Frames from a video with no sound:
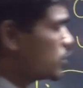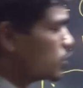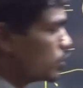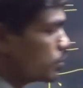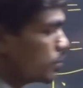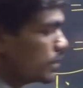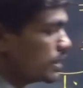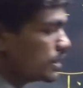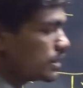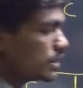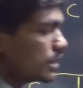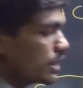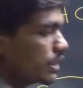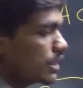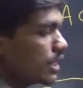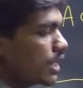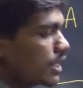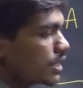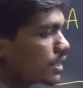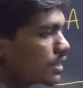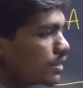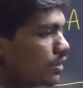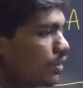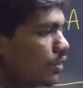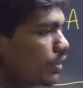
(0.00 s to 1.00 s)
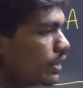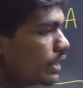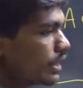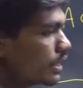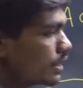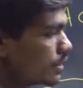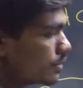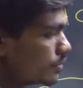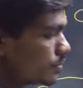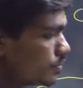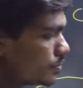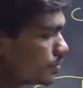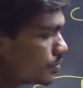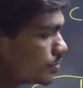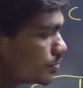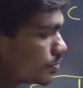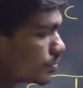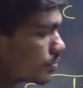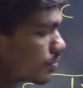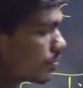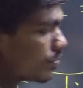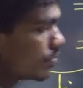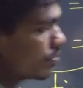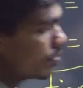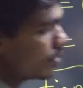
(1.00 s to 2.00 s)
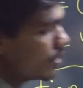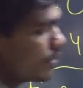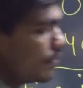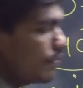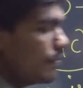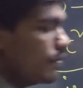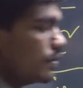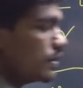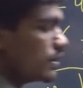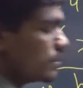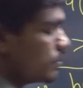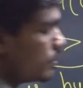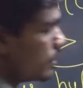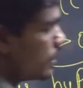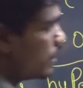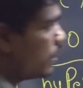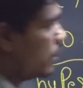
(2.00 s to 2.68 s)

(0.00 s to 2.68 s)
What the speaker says: so please check that. Okay, visible?